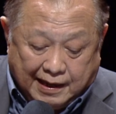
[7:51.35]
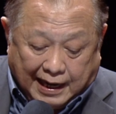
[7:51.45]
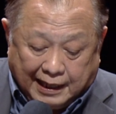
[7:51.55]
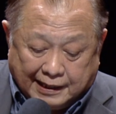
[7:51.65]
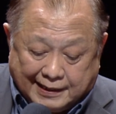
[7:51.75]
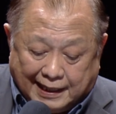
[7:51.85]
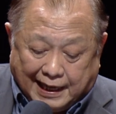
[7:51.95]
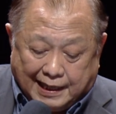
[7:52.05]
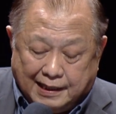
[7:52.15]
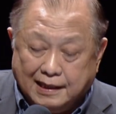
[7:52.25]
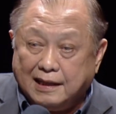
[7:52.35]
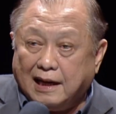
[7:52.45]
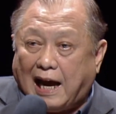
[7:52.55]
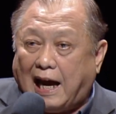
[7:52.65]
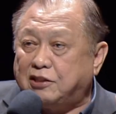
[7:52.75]
And he said that
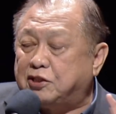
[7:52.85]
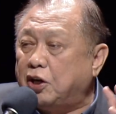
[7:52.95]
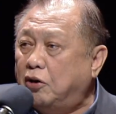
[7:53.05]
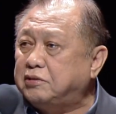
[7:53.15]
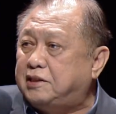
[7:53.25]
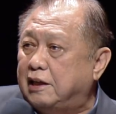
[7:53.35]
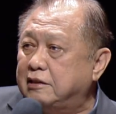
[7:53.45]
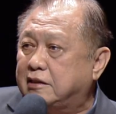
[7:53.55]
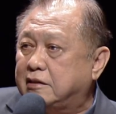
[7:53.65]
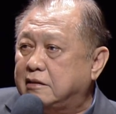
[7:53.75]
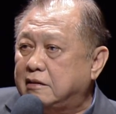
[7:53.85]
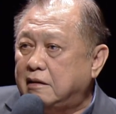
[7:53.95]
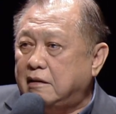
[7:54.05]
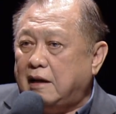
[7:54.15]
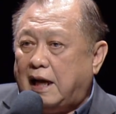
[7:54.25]
I chose this
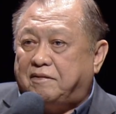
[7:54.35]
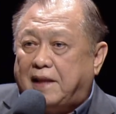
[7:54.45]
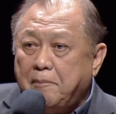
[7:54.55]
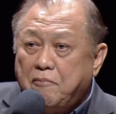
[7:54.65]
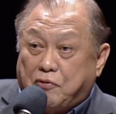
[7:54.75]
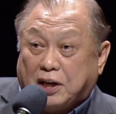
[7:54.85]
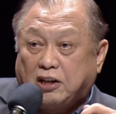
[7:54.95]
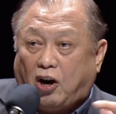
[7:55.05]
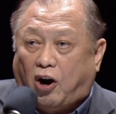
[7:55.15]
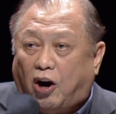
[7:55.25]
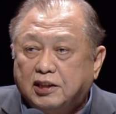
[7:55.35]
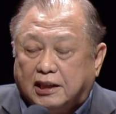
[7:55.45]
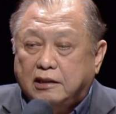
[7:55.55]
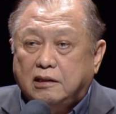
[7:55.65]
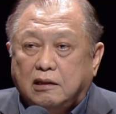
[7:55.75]
have them recorded